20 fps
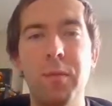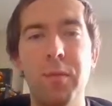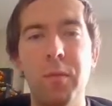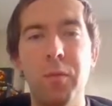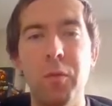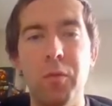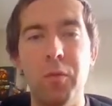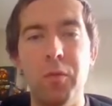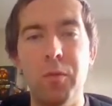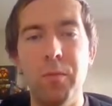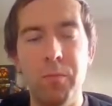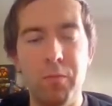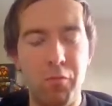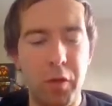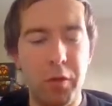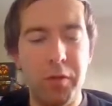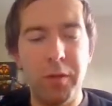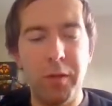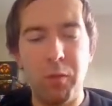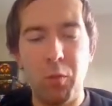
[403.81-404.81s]
you
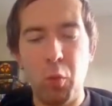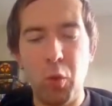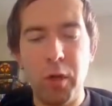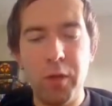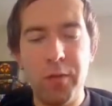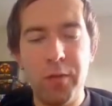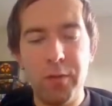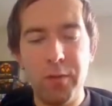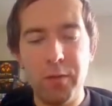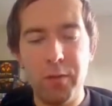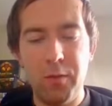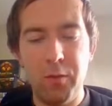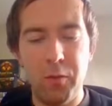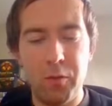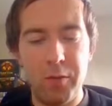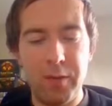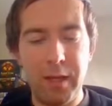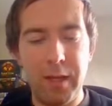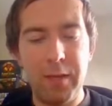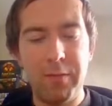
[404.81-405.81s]
run it once, you
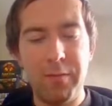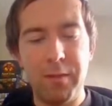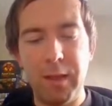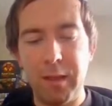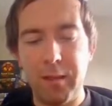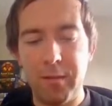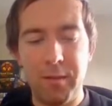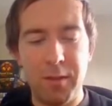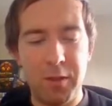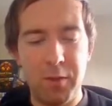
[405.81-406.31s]
save that